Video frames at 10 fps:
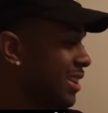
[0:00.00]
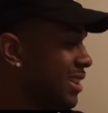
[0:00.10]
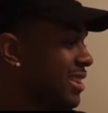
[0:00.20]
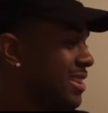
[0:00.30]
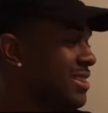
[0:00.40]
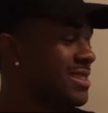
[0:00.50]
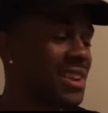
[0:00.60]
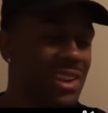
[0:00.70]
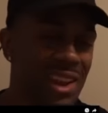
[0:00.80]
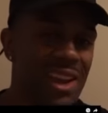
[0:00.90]
this is a
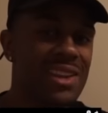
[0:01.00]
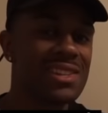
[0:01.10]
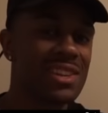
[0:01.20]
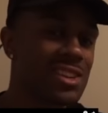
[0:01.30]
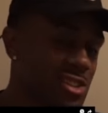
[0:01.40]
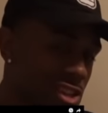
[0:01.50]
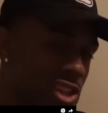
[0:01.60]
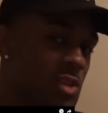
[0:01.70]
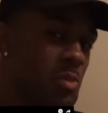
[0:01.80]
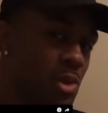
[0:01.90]
nice, this is a
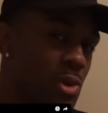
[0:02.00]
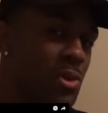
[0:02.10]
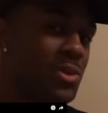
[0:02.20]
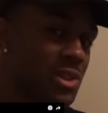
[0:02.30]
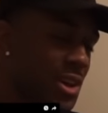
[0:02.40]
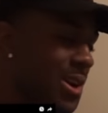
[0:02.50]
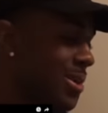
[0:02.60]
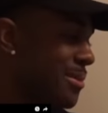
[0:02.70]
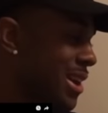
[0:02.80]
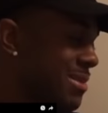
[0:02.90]
smooth song,
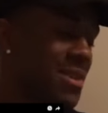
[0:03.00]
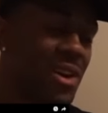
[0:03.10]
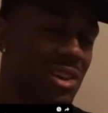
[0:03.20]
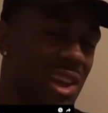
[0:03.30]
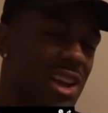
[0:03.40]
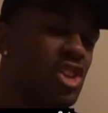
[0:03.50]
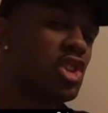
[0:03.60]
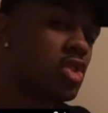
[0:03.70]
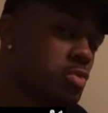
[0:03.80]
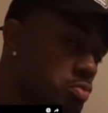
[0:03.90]
man. I'm not gonna lie,
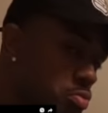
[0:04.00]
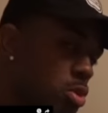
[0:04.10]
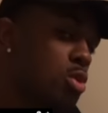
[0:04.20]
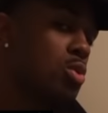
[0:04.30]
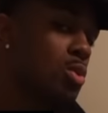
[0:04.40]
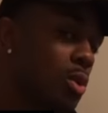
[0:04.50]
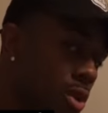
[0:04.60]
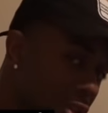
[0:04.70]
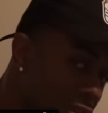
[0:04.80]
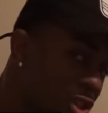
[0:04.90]
smooth
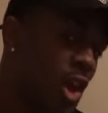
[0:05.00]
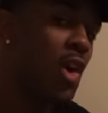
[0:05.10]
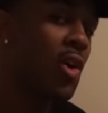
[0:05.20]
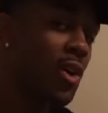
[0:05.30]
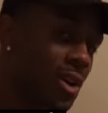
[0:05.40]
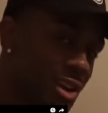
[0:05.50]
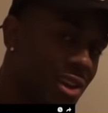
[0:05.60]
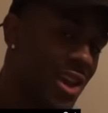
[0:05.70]
song,